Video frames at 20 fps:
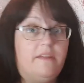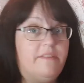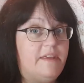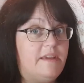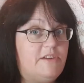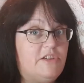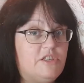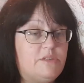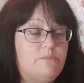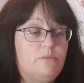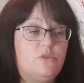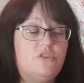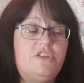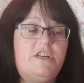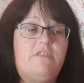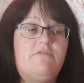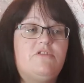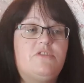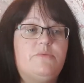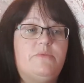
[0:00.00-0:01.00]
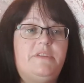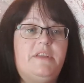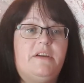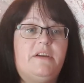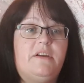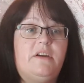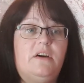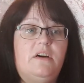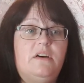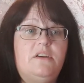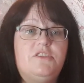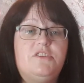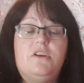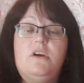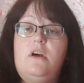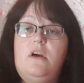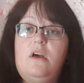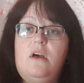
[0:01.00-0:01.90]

Are they just more generous with their cut?